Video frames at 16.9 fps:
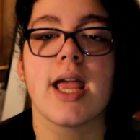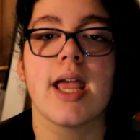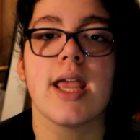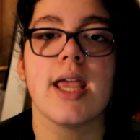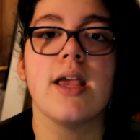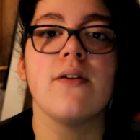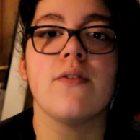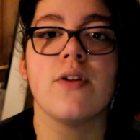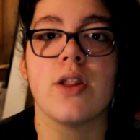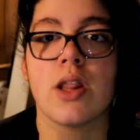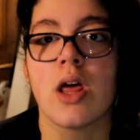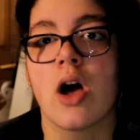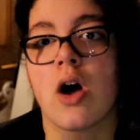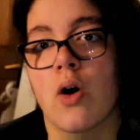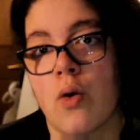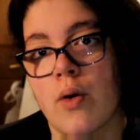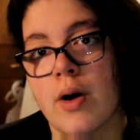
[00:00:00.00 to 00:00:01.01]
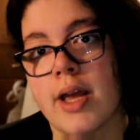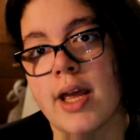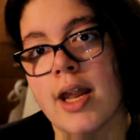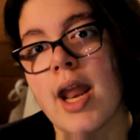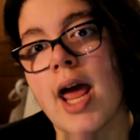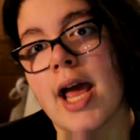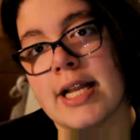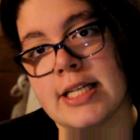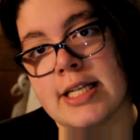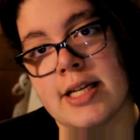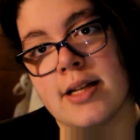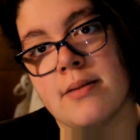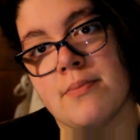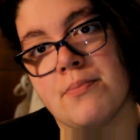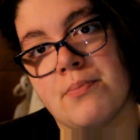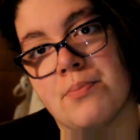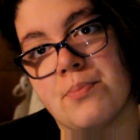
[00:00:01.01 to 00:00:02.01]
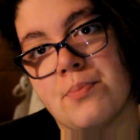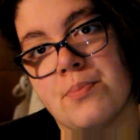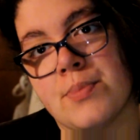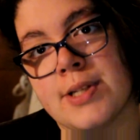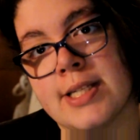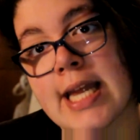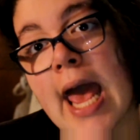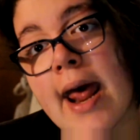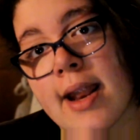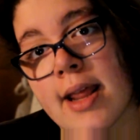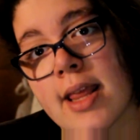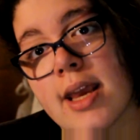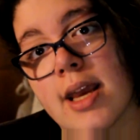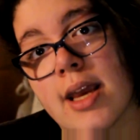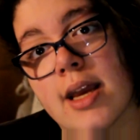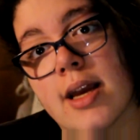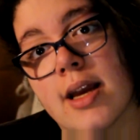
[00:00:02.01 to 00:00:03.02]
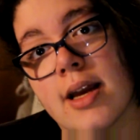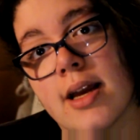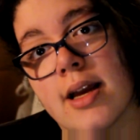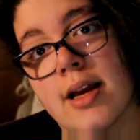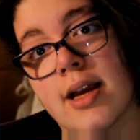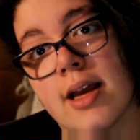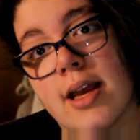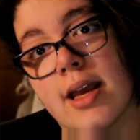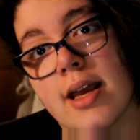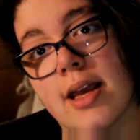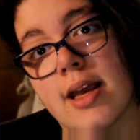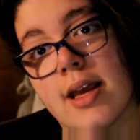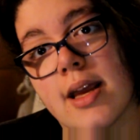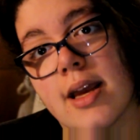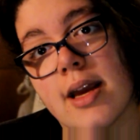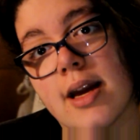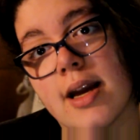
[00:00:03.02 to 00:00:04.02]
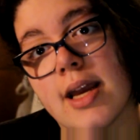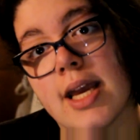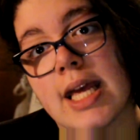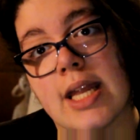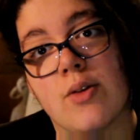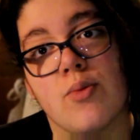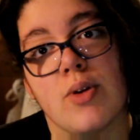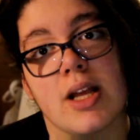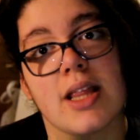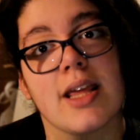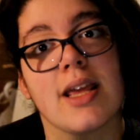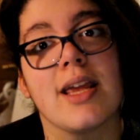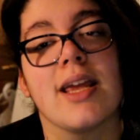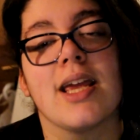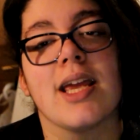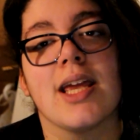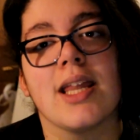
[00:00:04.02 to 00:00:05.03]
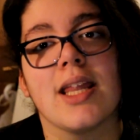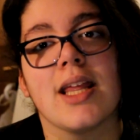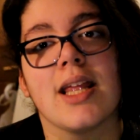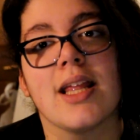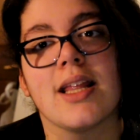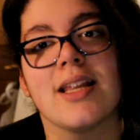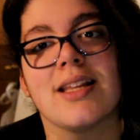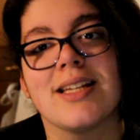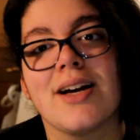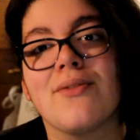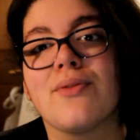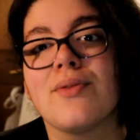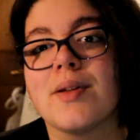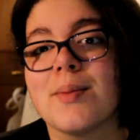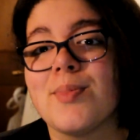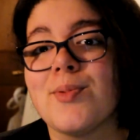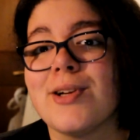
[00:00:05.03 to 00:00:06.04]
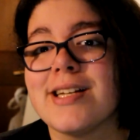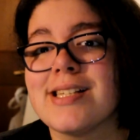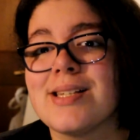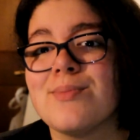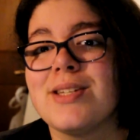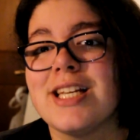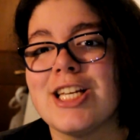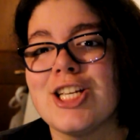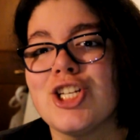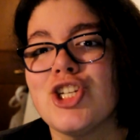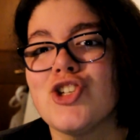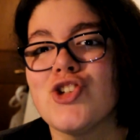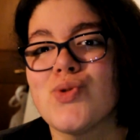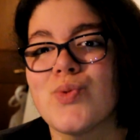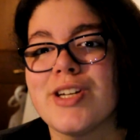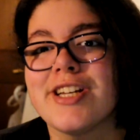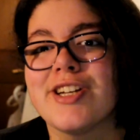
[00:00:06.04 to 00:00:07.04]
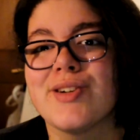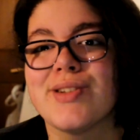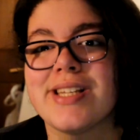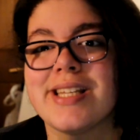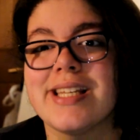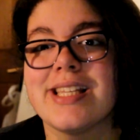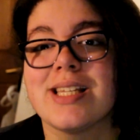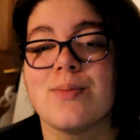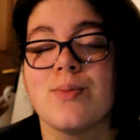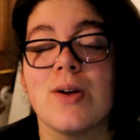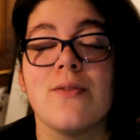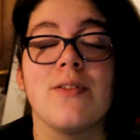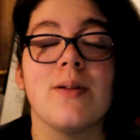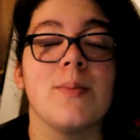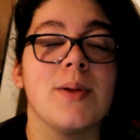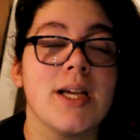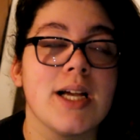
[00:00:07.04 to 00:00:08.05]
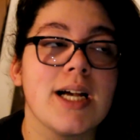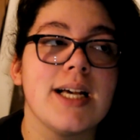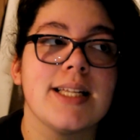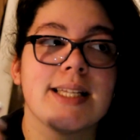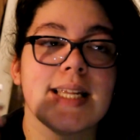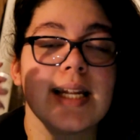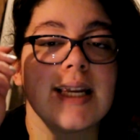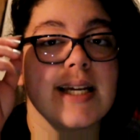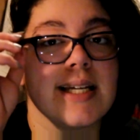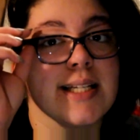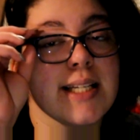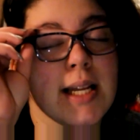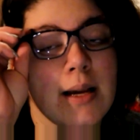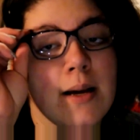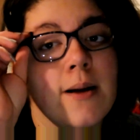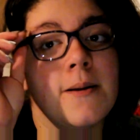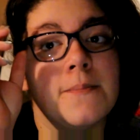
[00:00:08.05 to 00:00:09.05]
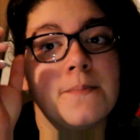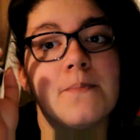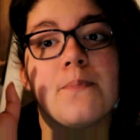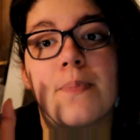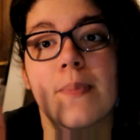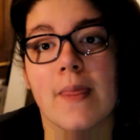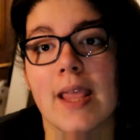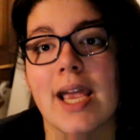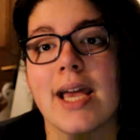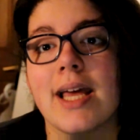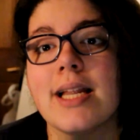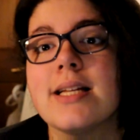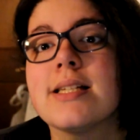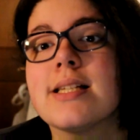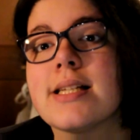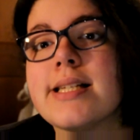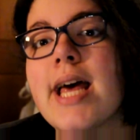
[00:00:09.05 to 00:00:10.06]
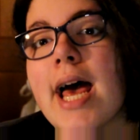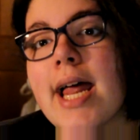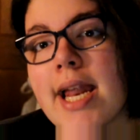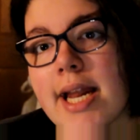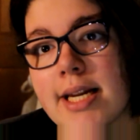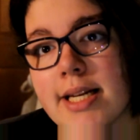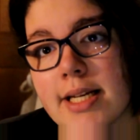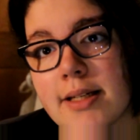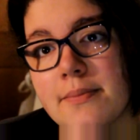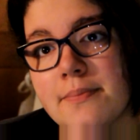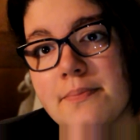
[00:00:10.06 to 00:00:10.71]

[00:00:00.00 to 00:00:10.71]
Even though it ended sadly. It definitely brings some tissues when you go see this movie, because it is a sad ending.